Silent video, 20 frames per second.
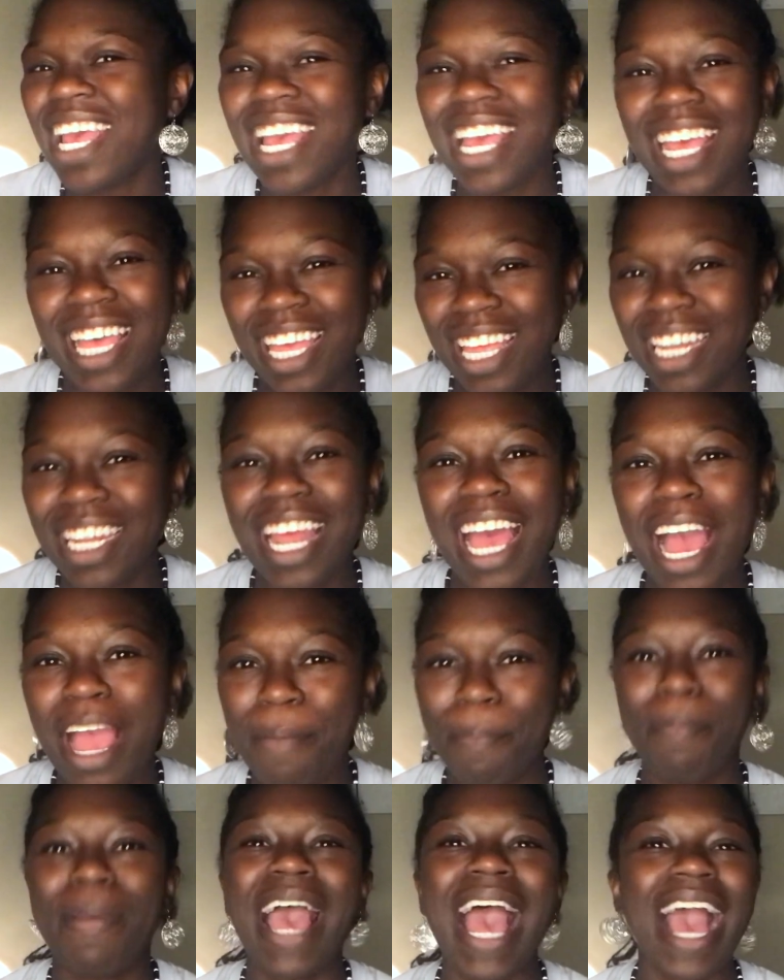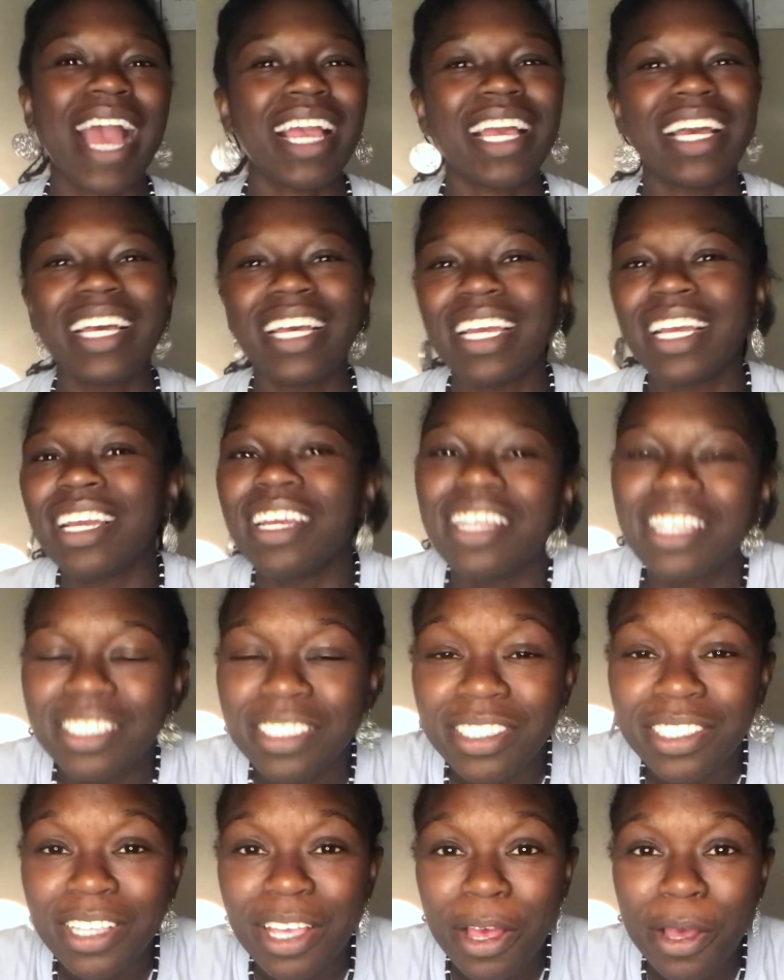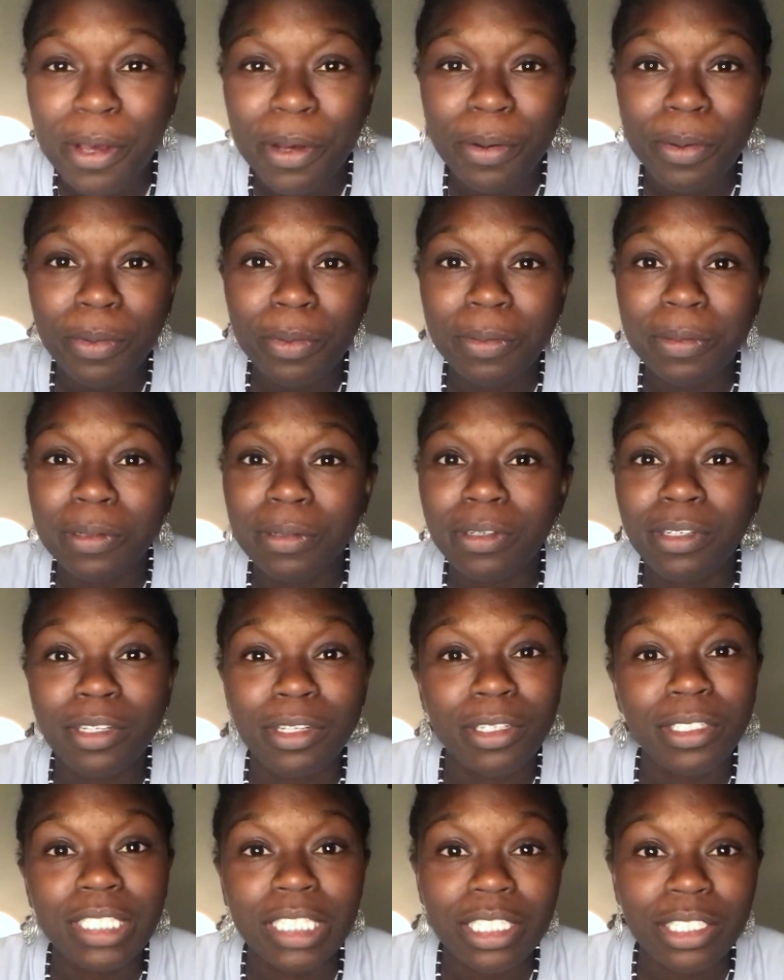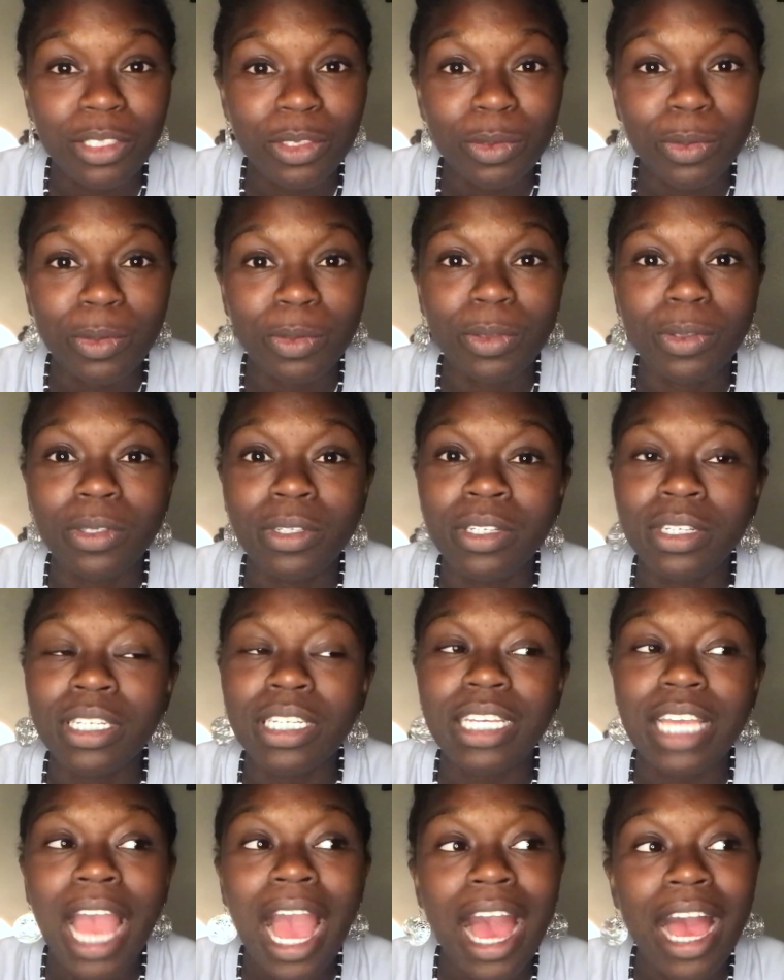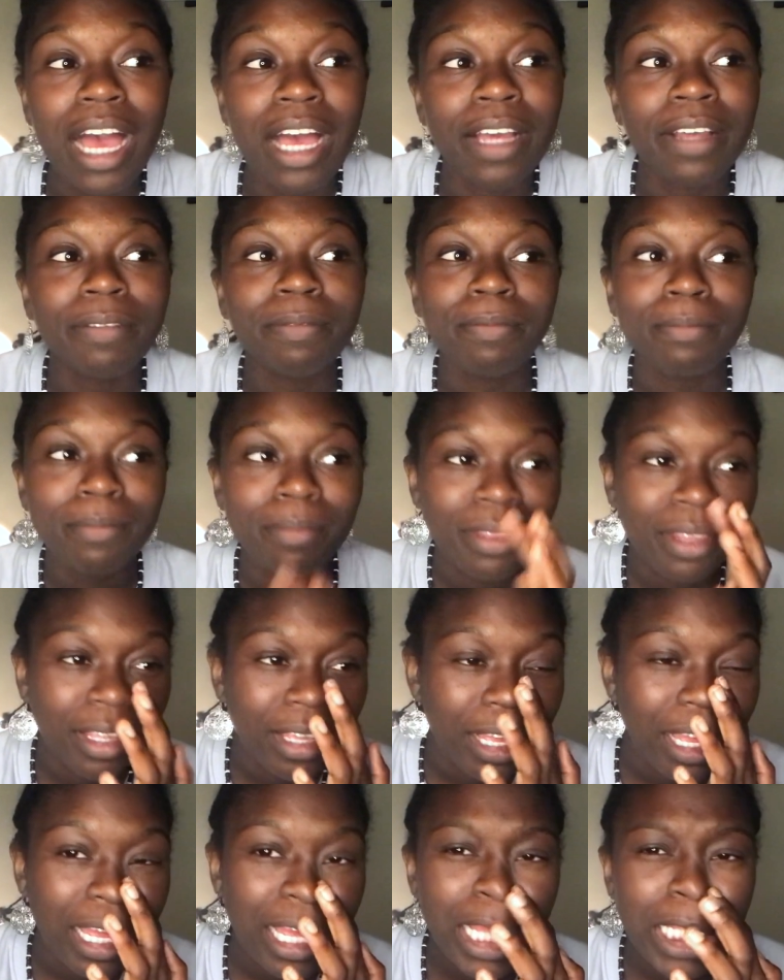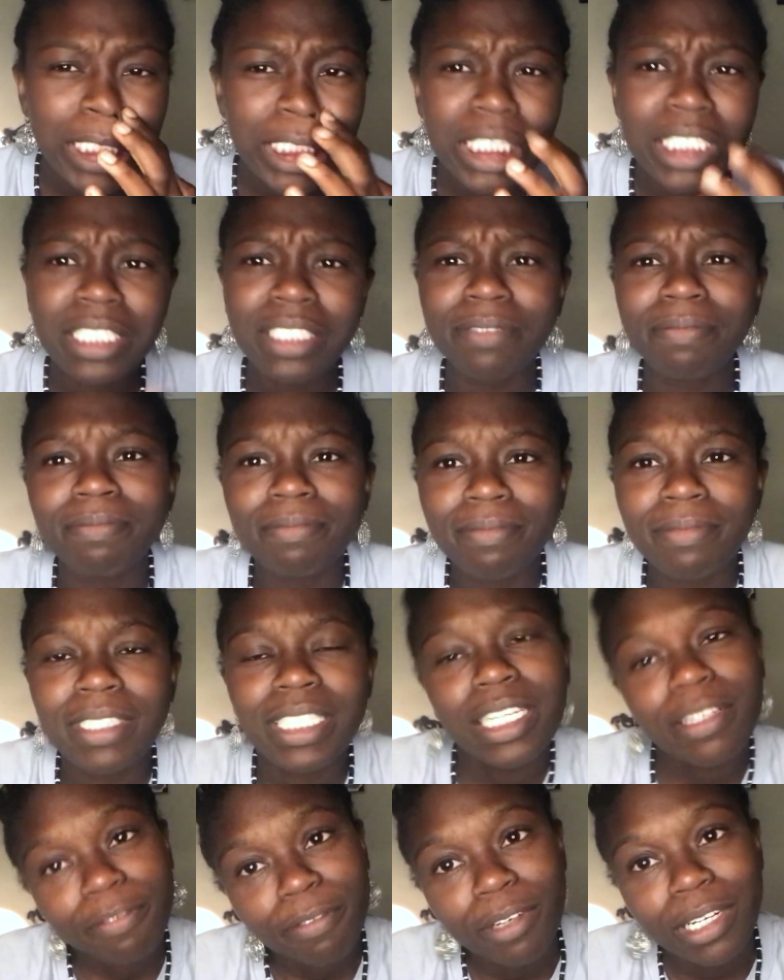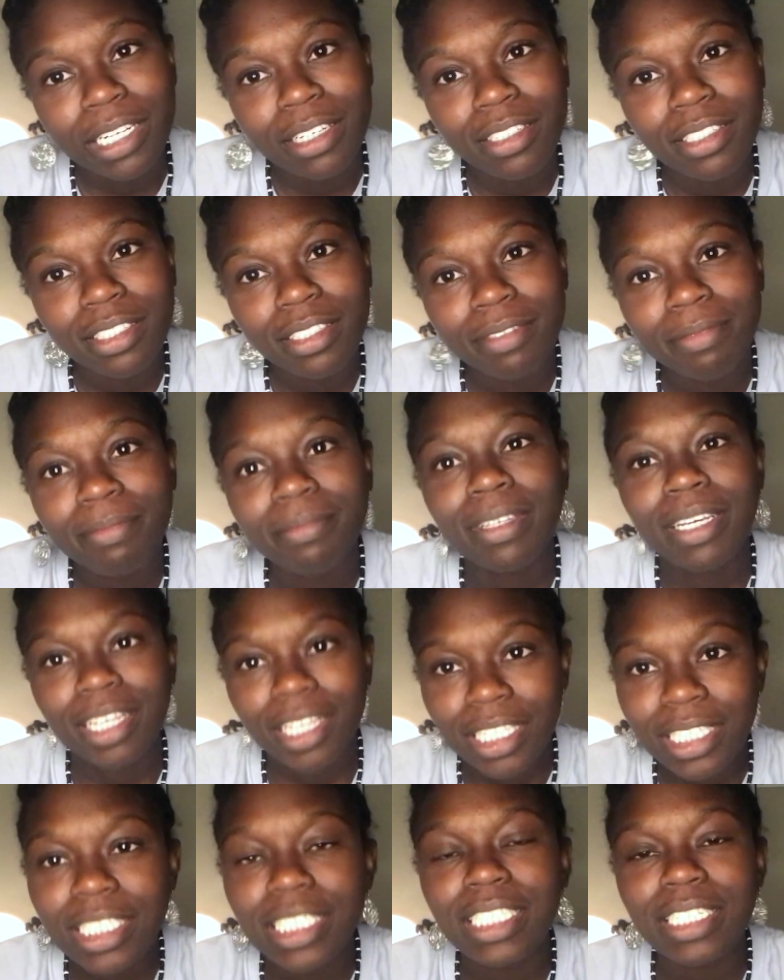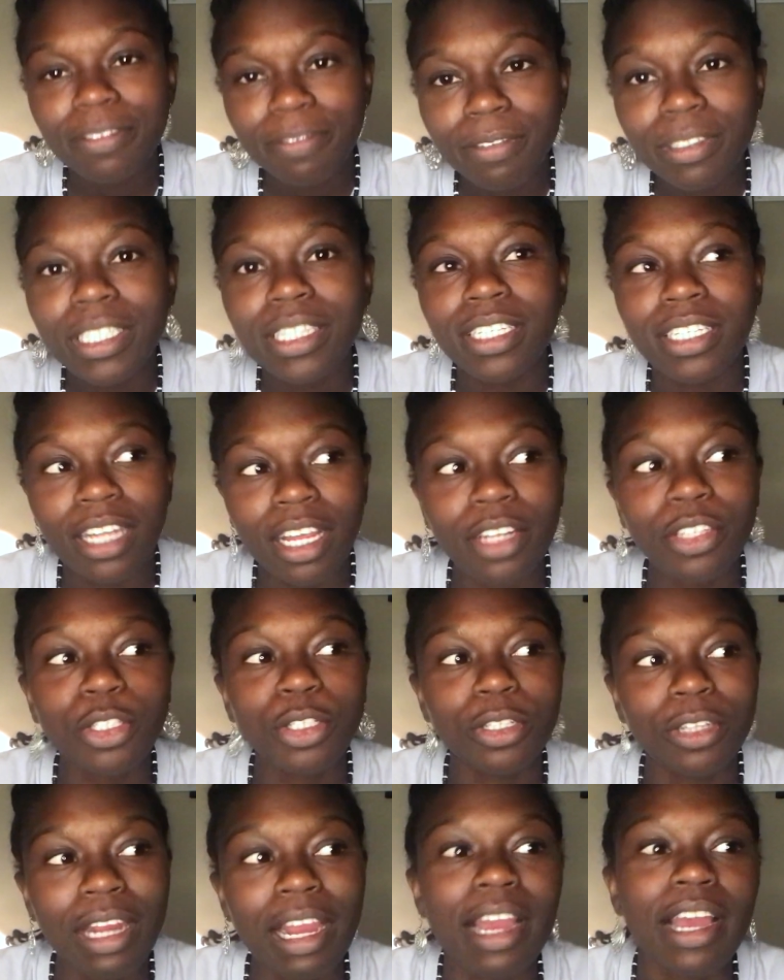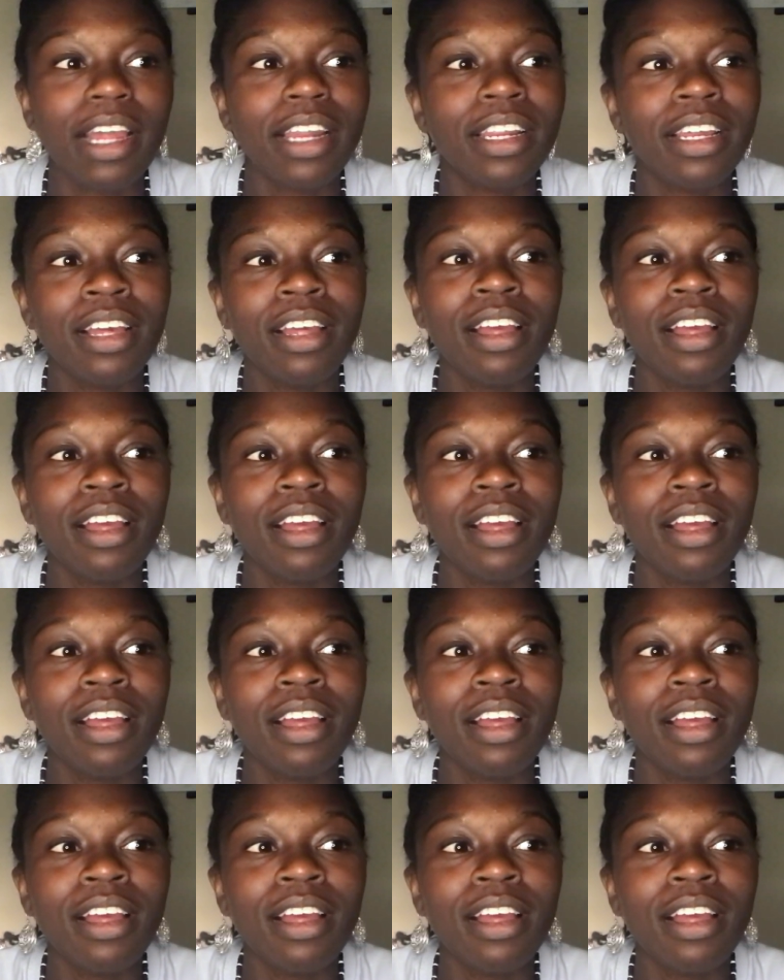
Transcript: and I'm back. So, nursing school, yeah, it's different. It's different than undergrad.